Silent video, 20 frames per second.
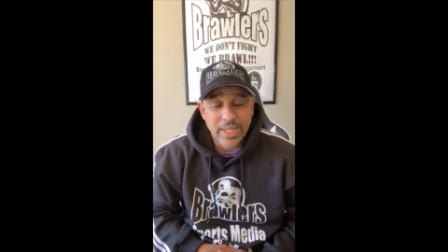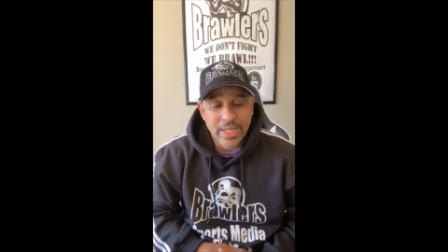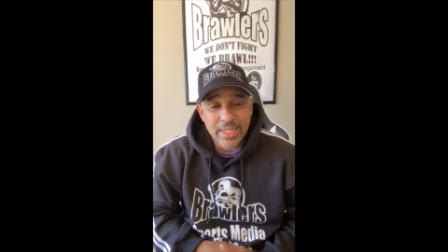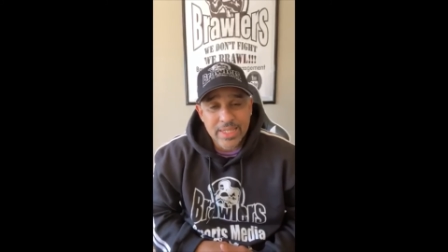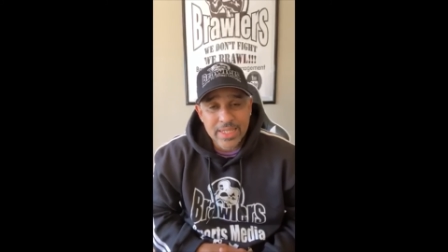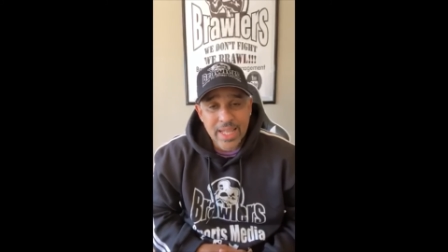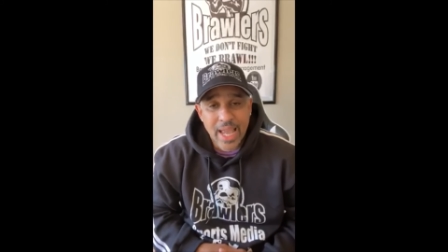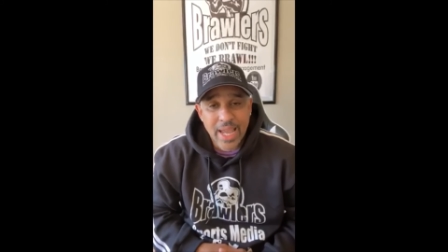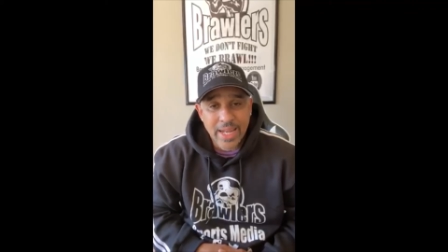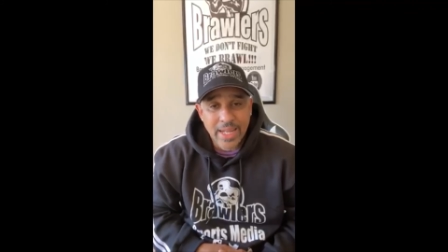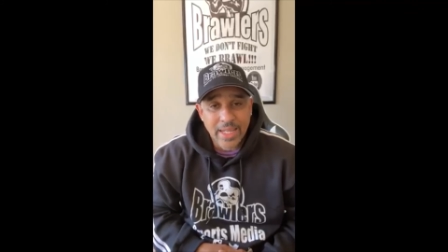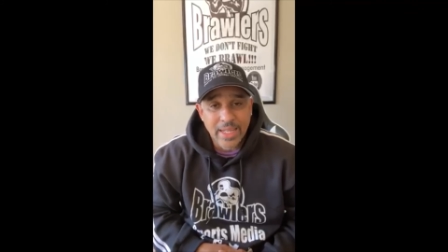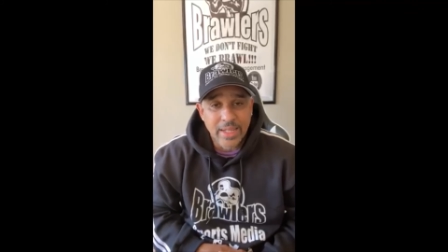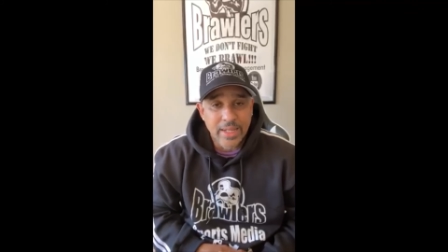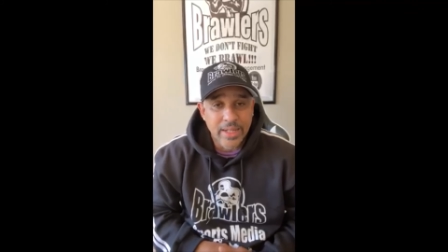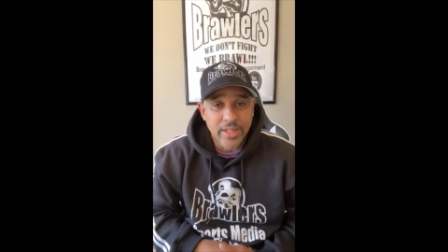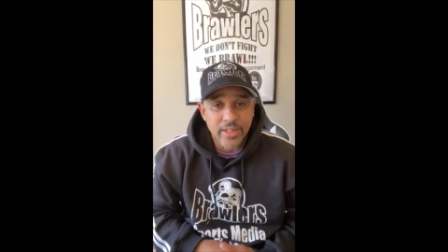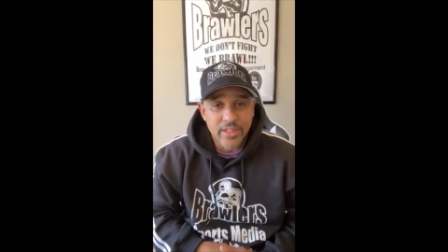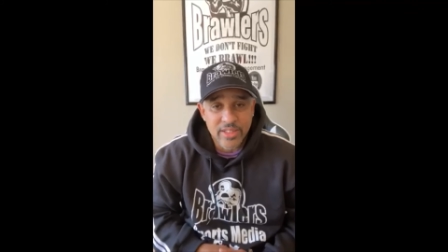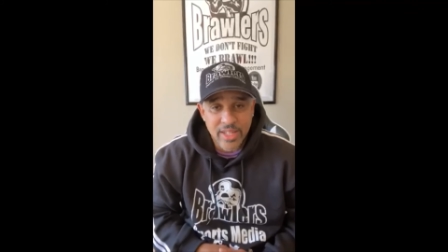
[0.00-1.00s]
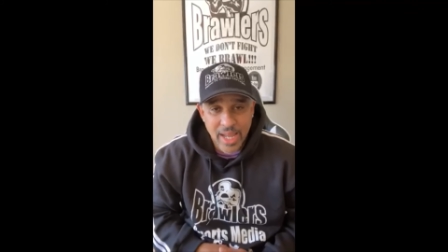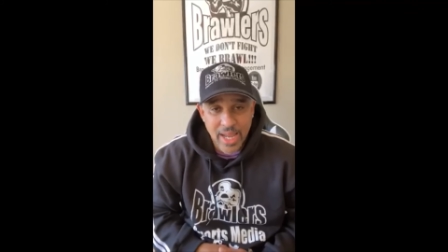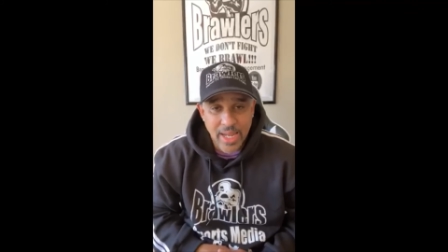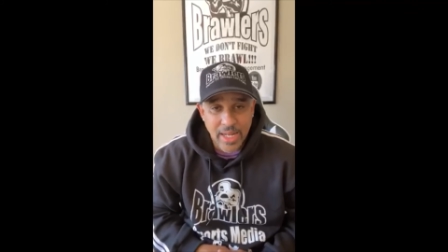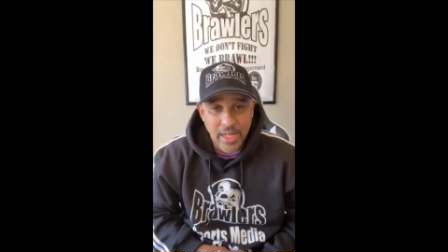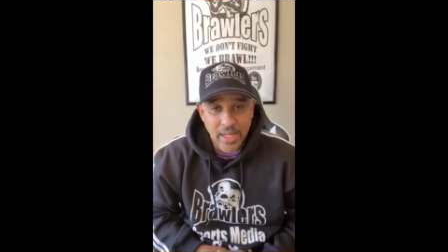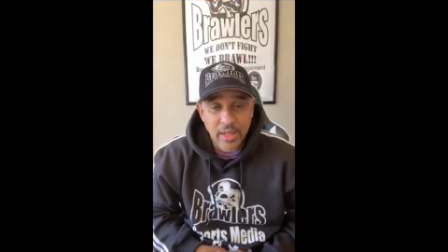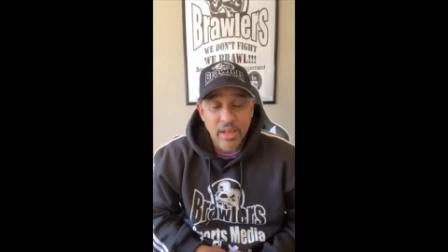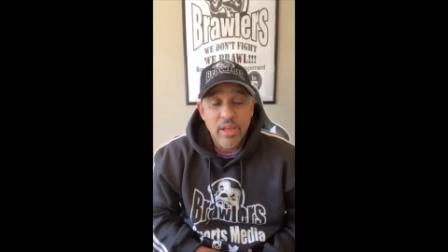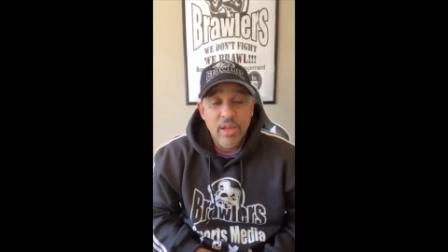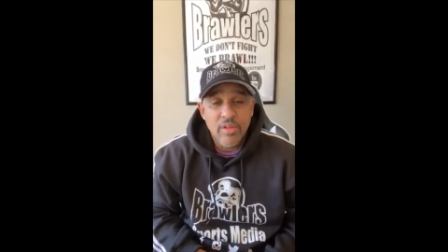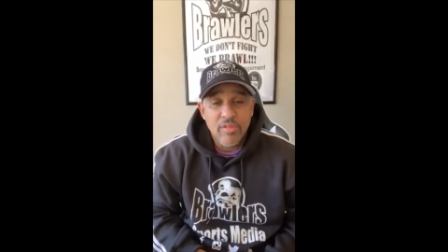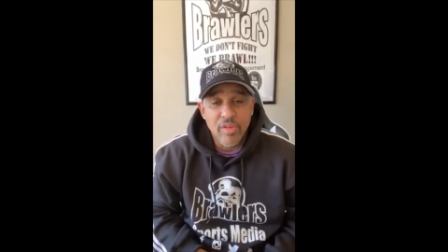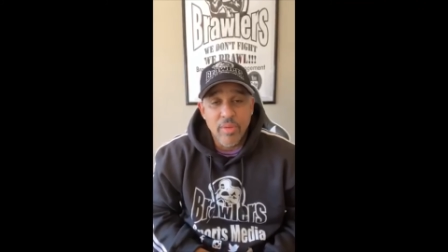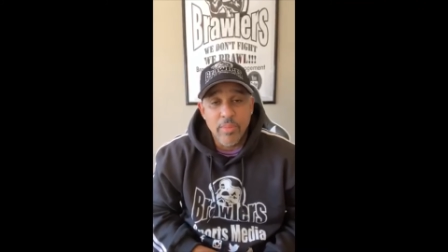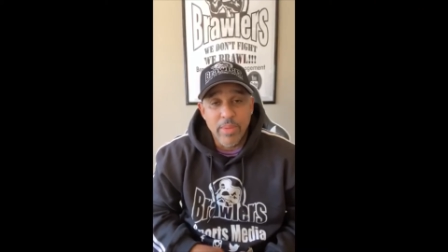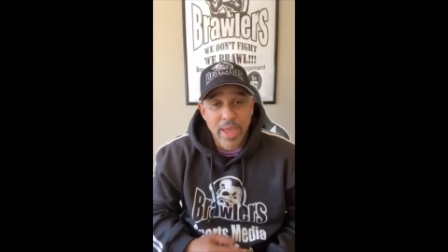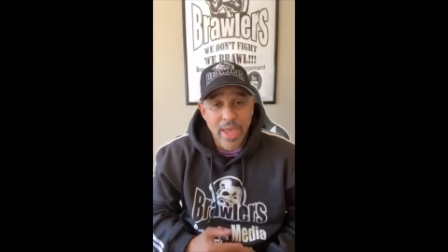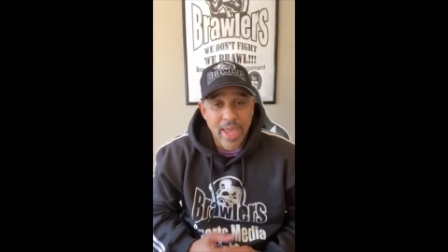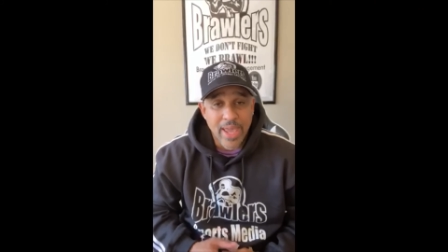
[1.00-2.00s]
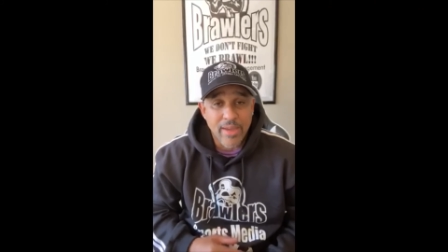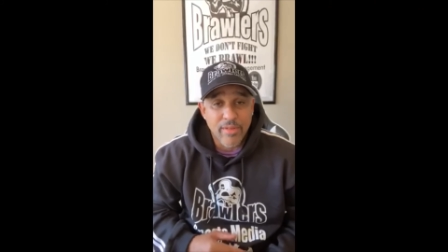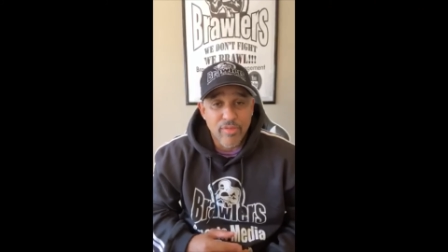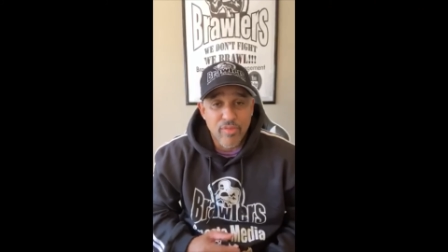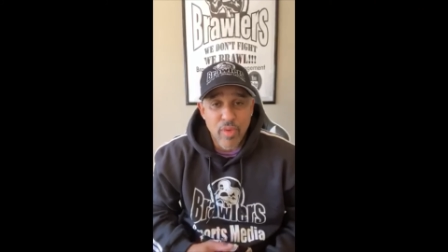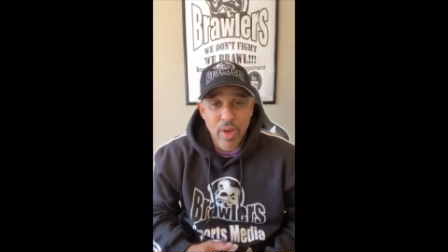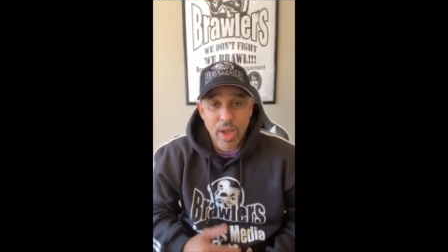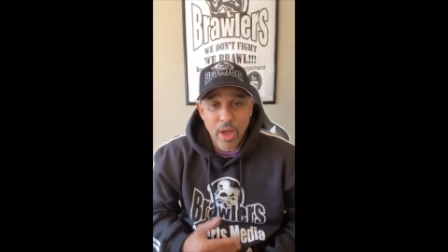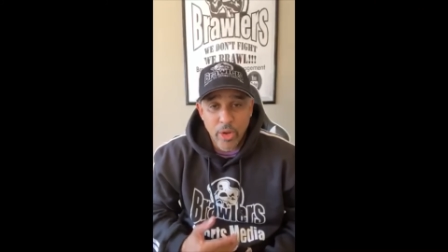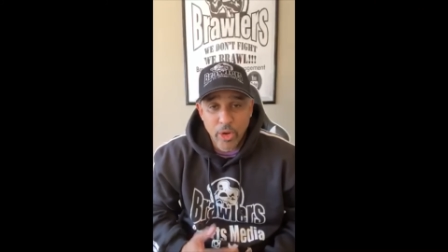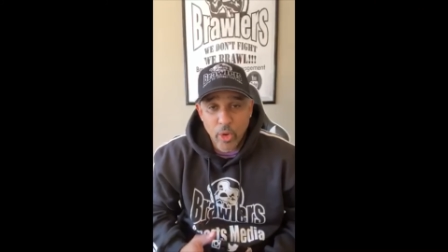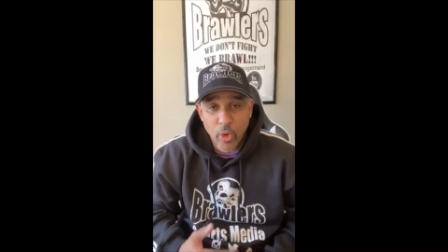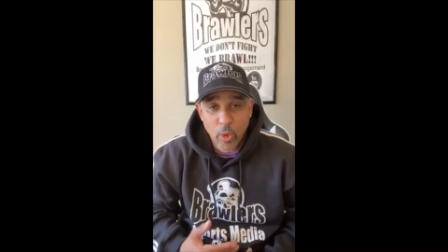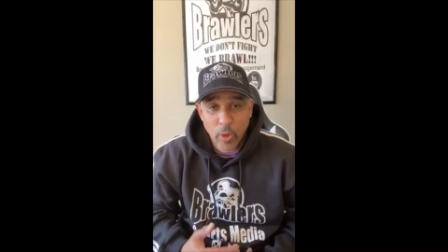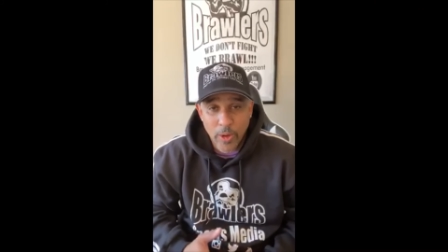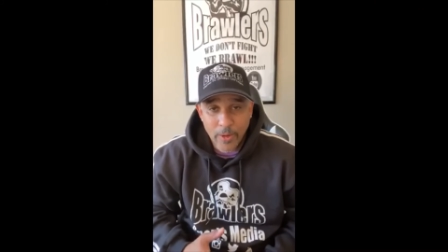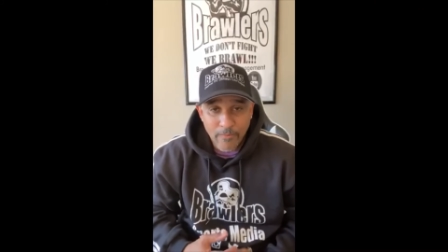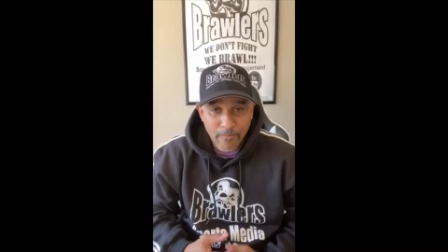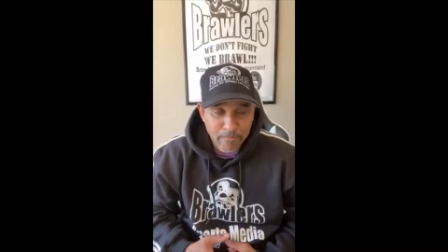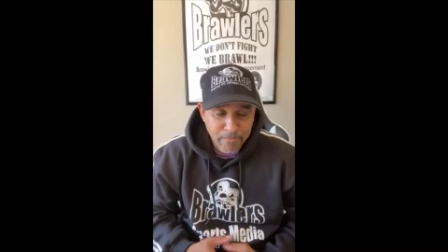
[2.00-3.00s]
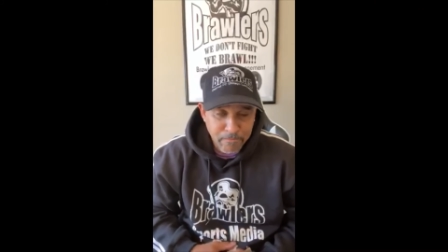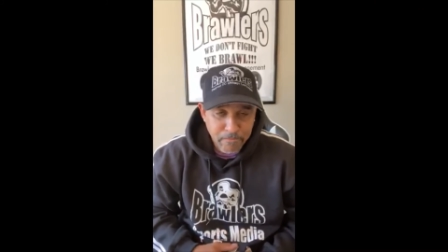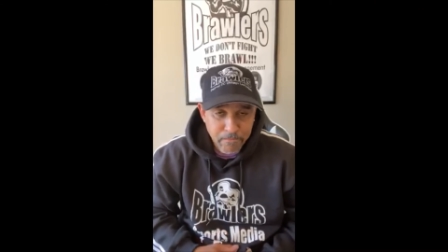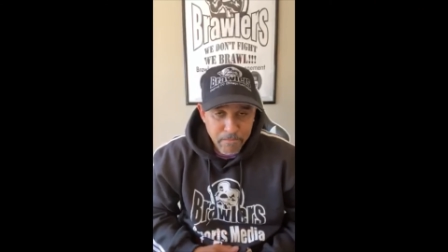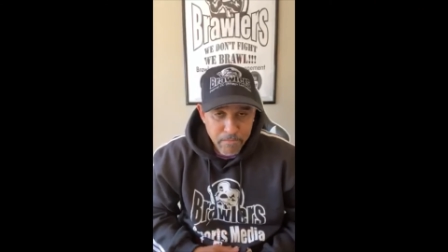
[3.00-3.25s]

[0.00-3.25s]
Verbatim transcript: and exciting and entertaining from the eighth round on.